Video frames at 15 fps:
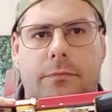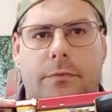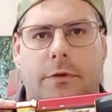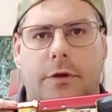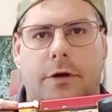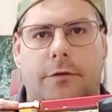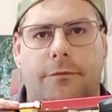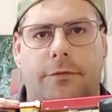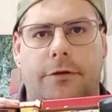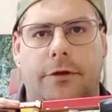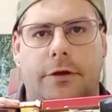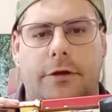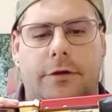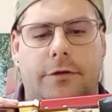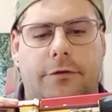of
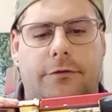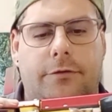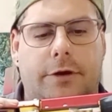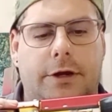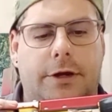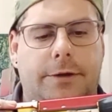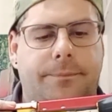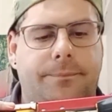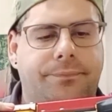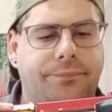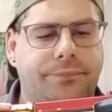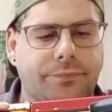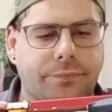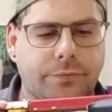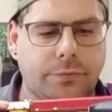the trigger,
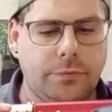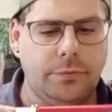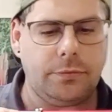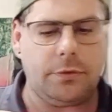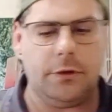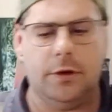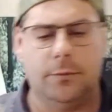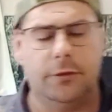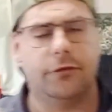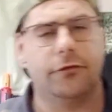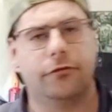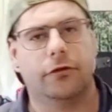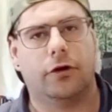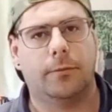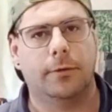which
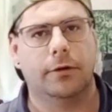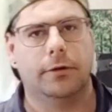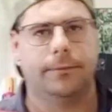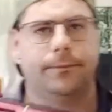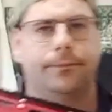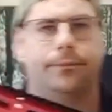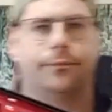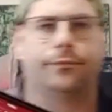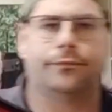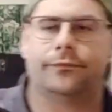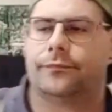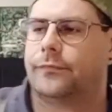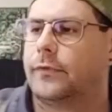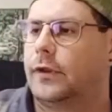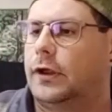is normal.
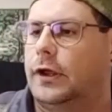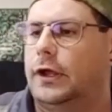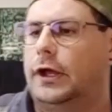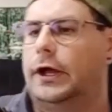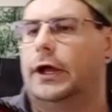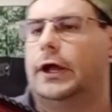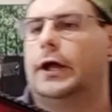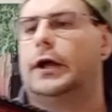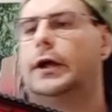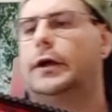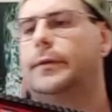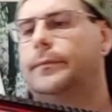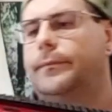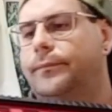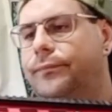
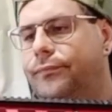What